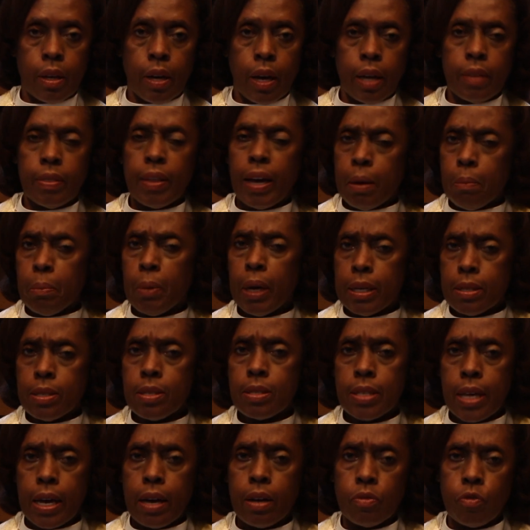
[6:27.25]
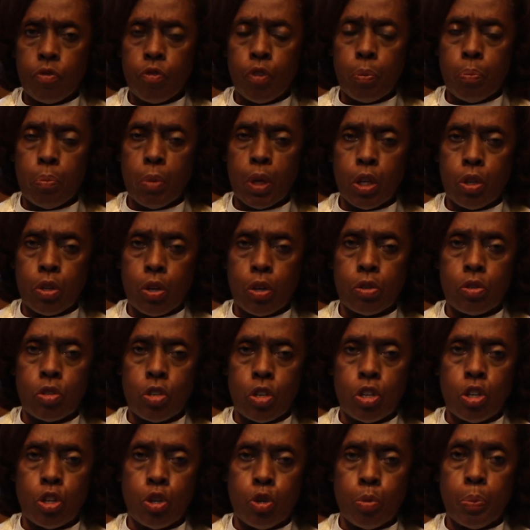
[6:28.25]
And that might sound familiar
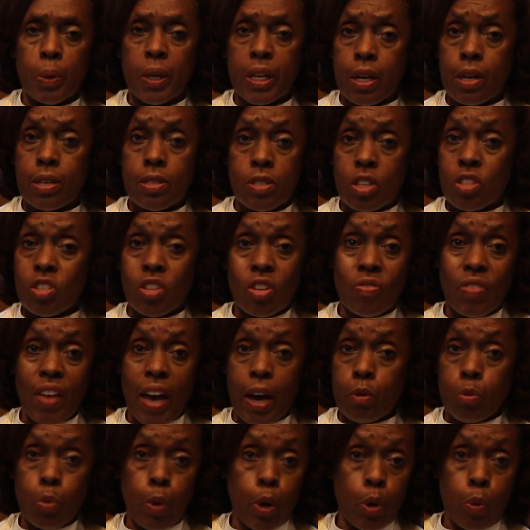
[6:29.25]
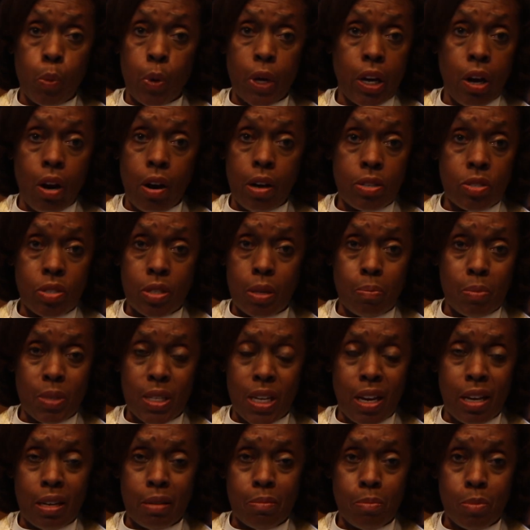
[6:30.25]
to you because isn't that where we are
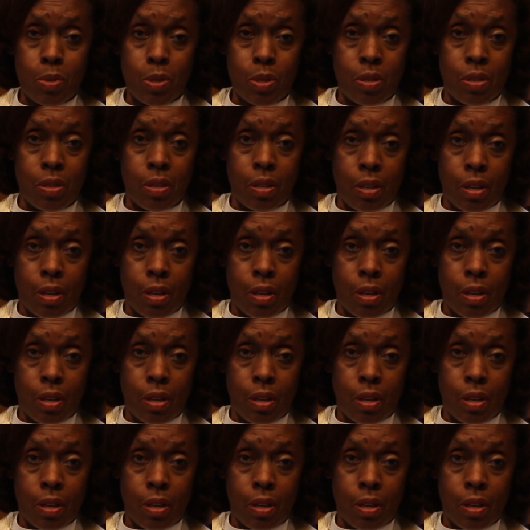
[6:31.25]
sometimes?